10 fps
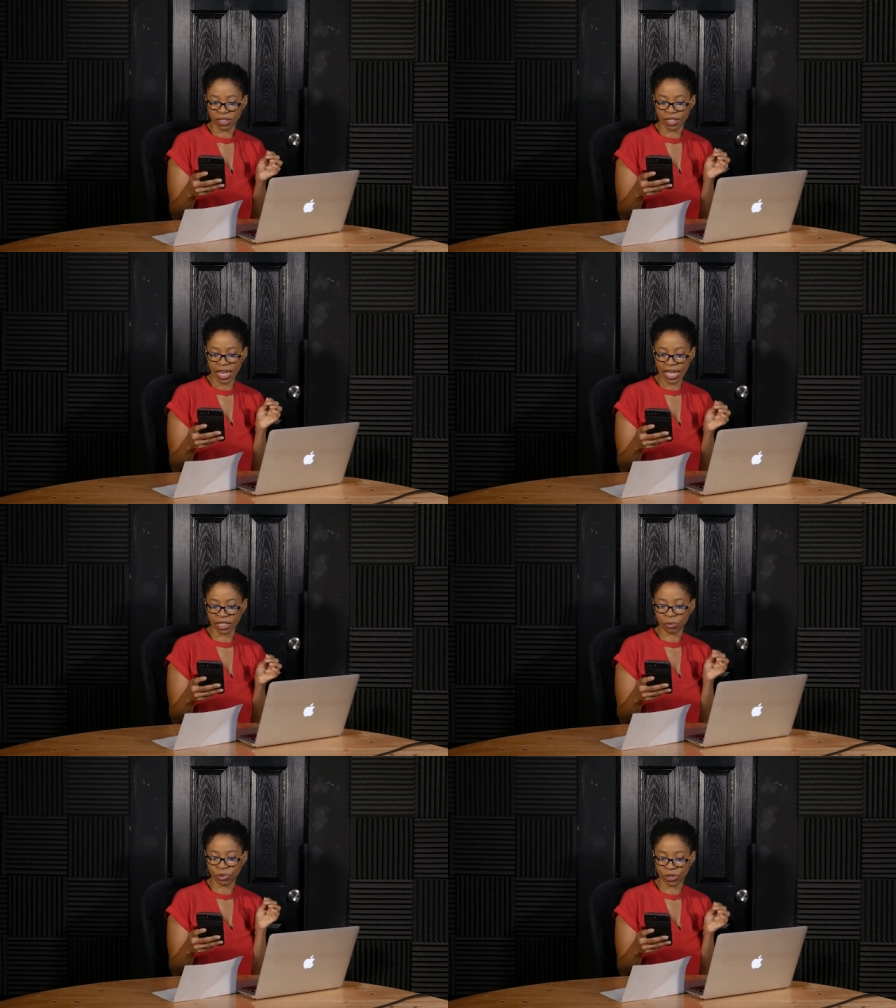
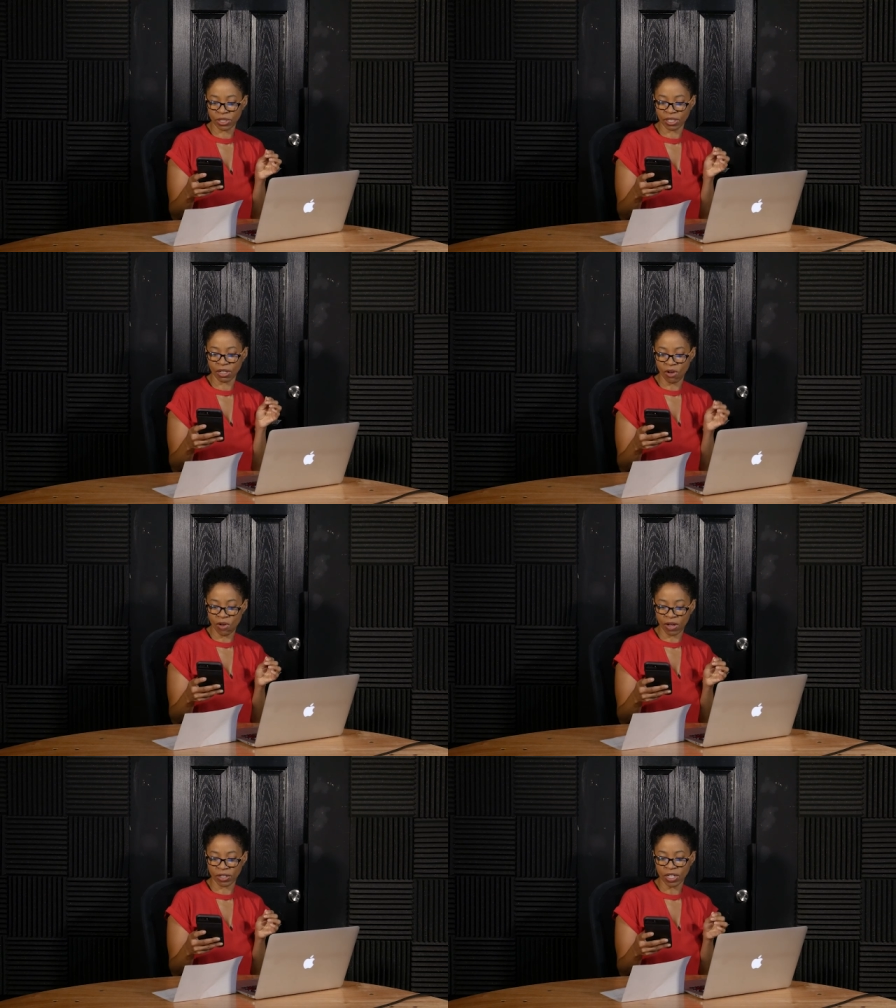Nana puts it
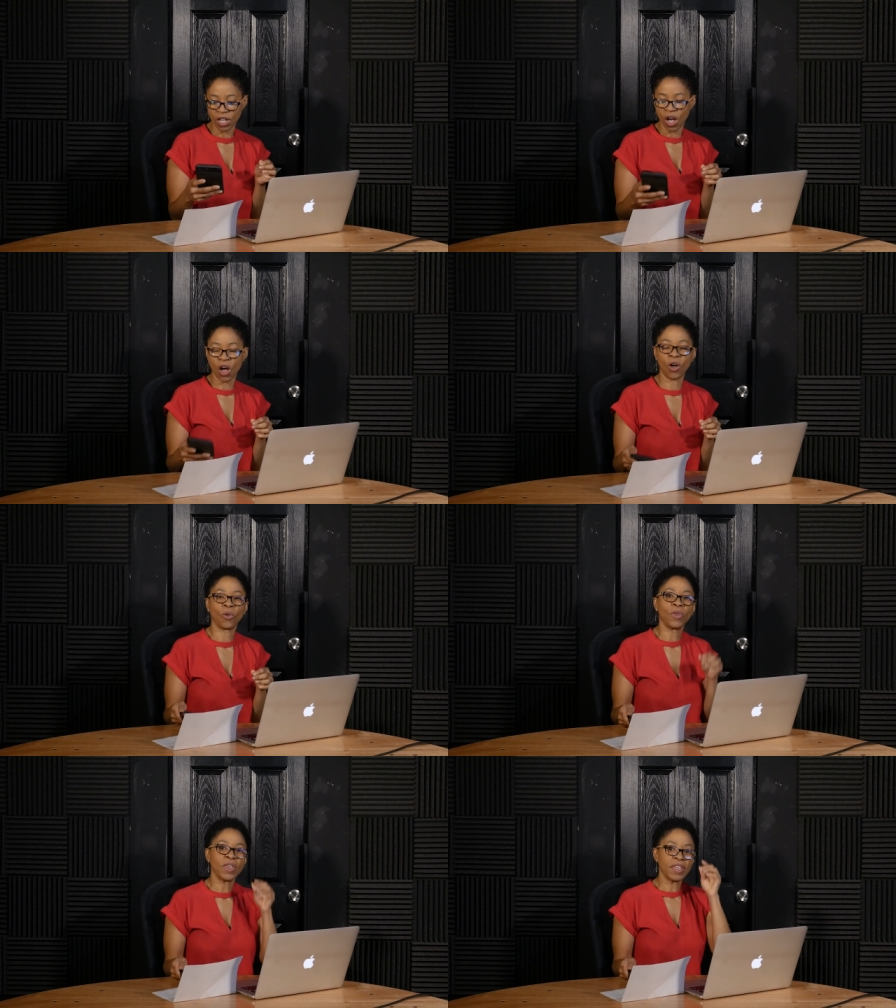on.
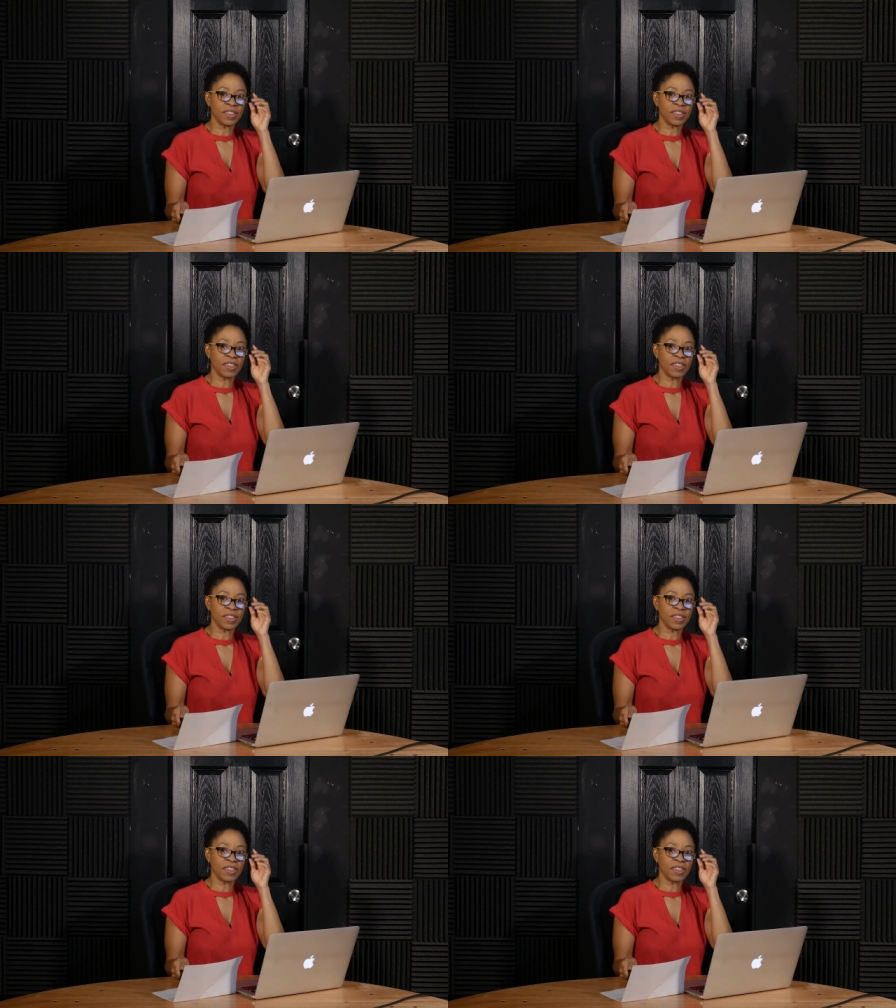Oh,